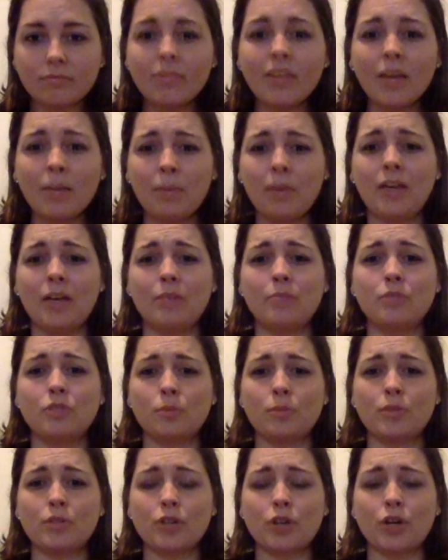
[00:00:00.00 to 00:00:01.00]
it becomes so
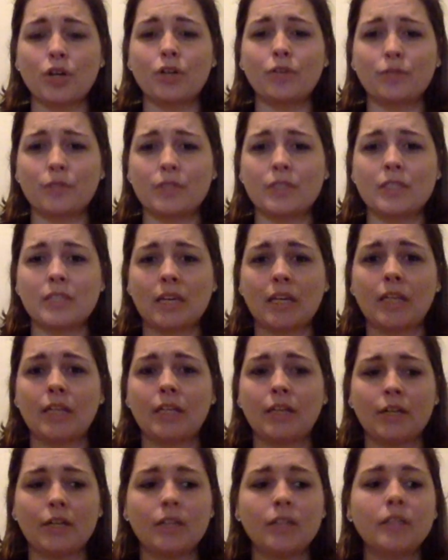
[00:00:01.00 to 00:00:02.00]
much harder for the second
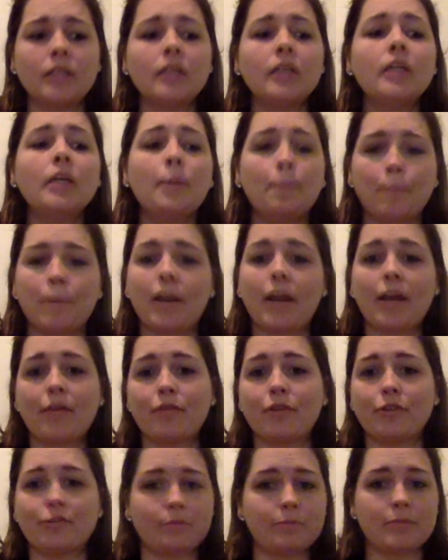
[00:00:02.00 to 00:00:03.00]
year, but I've
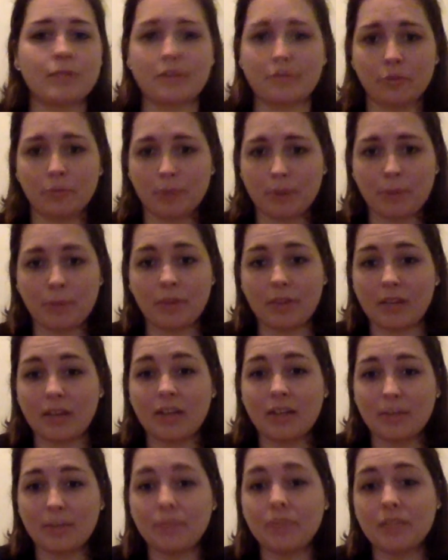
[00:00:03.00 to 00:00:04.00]
heard from several people that
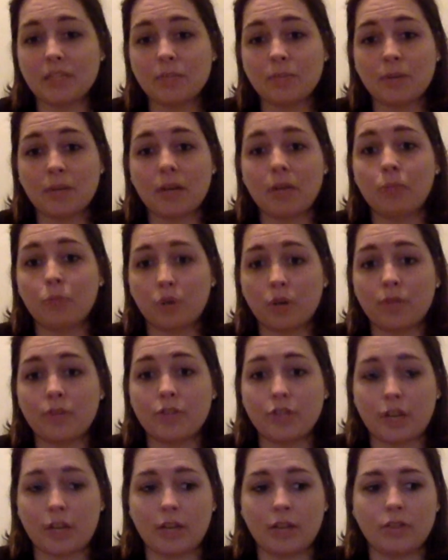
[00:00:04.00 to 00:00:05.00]
it does become more of a
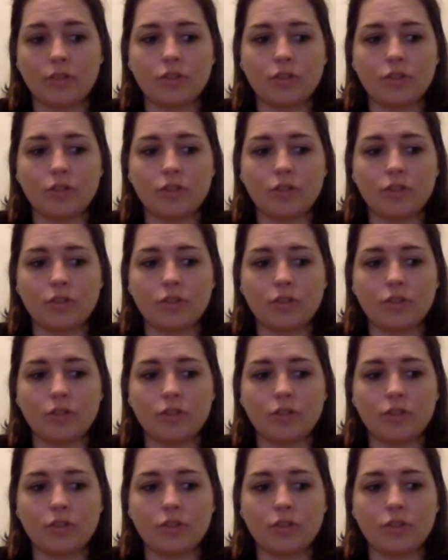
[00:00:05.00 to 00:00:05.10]
challenge.